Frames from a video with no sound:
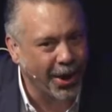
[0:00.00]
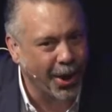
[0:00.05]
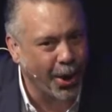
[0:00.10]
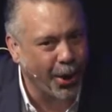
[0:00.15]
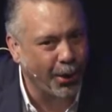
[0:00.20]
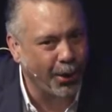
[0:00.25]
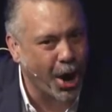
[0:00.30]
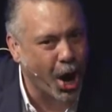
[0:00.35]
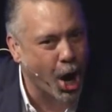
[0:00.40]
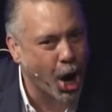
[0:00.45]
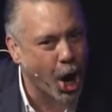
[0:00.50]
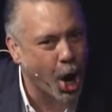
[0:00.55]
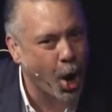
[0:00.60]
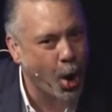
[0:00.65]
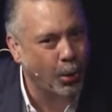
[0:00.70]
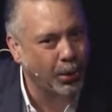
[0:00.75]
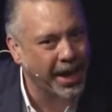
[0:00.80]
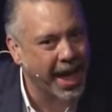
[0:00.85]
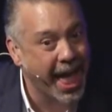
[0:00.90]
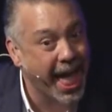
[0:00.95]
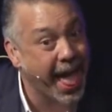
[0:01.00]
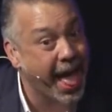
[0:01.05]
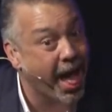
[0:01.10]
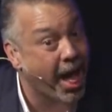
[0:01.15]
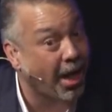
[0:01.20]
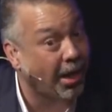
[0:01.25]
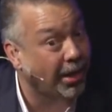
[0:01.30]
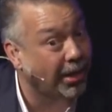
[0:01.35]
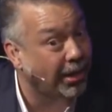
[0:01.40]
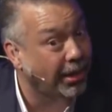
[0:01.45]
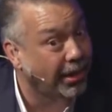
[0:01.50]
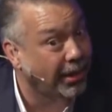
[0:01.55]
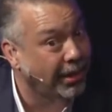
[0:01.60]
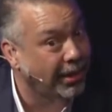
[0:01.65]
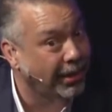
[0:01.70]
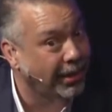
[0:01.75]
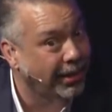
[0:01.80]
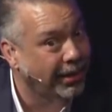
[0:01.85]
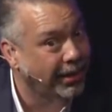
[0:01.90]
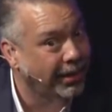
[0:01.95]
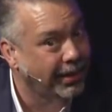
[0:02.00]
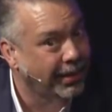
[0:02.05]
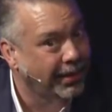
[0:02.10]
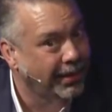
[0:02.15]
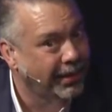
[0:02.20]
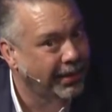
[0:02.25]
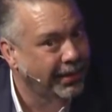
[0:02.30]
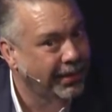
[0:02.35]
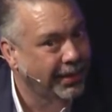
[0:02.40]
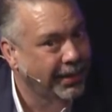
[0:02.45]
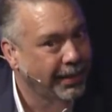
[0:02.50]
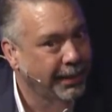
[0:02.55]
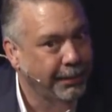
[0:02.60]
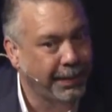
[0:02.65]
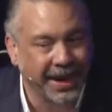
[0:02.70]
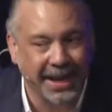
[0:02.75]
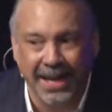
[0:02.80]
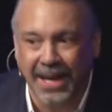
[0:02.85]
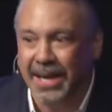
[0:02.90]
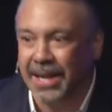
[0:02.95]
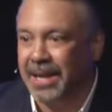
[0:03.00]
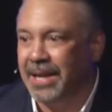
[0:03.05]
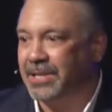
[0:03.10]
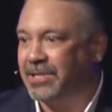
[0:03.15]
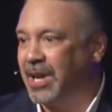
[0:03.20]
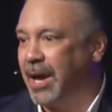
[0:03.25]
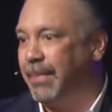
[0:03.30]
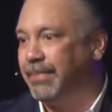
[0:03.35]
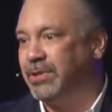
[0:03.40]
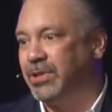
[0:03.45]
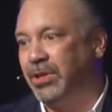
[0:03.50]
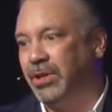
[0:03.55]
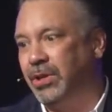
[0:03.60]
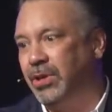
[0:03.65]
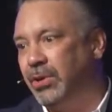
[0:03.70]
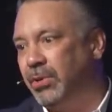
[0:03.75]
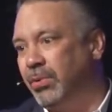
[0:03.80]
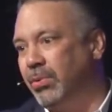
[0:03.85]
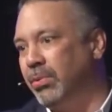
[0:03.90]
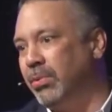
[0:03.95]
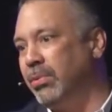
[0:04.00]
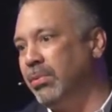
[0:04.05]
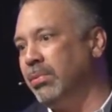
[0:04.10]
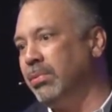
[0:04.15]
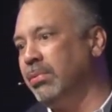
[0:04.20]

or our own hell. But it is up to you.